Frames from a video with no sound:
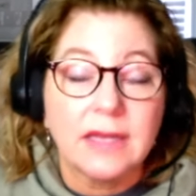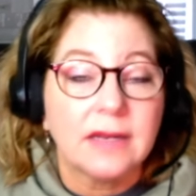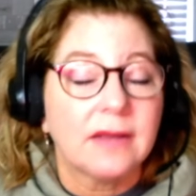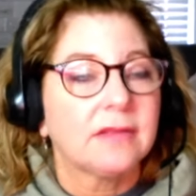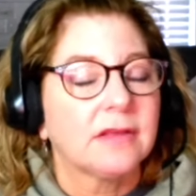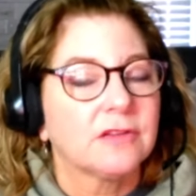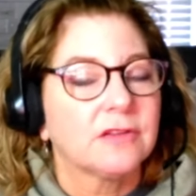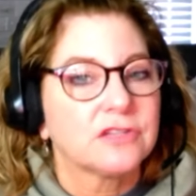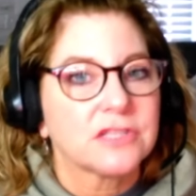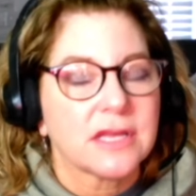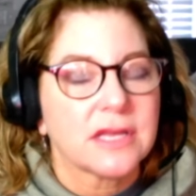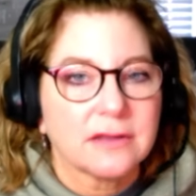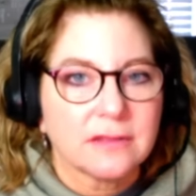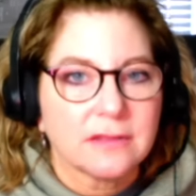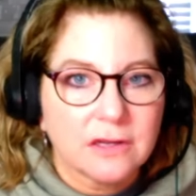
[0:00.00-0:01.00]
on the other side
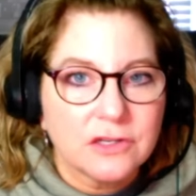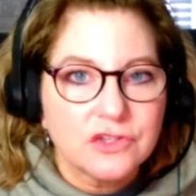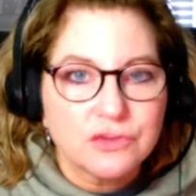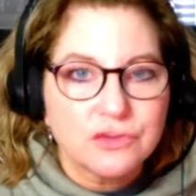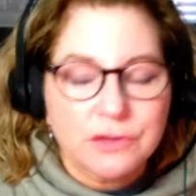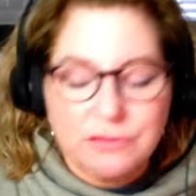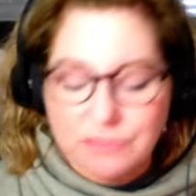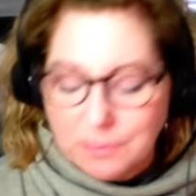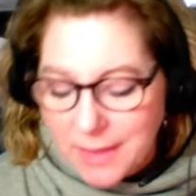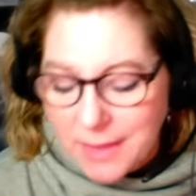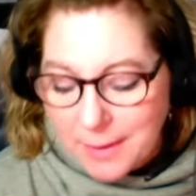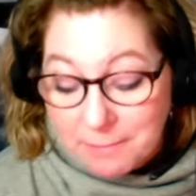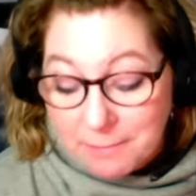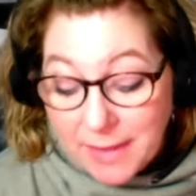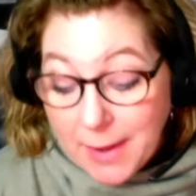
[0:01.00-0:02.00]
of the country from them.